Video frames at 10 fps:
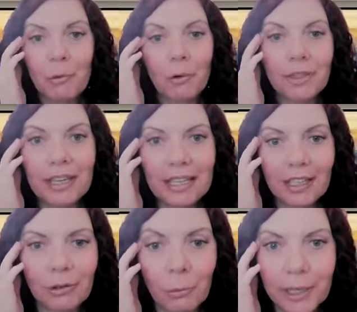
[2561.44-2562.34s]
won't think
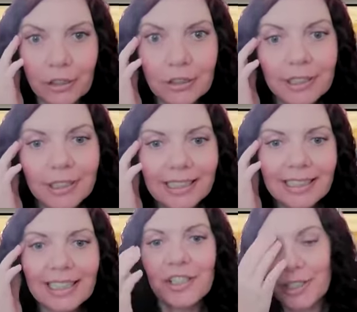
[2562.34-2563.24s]
you're weird
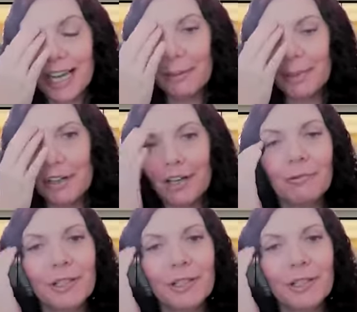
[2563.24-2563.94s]
because you're tapping